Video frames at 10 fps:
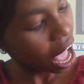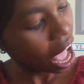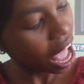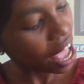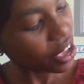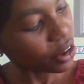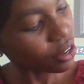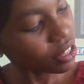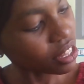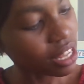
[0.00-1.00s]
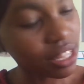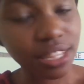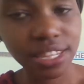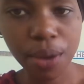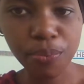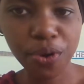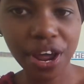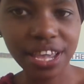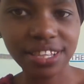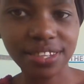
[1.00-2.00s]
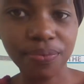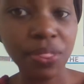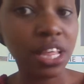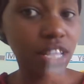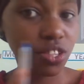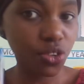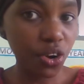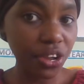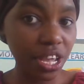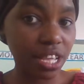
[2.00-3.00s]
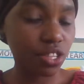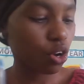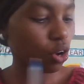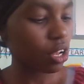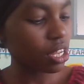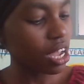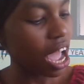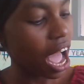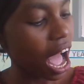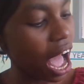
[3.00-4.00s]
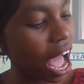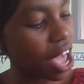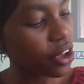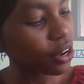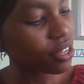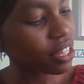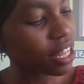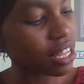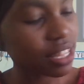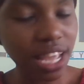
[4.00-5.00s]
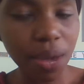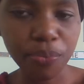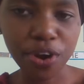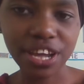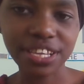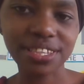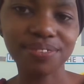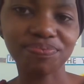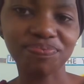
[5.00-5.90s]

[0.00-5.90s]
Ayos Surprise. The story is called Ayos Surprise.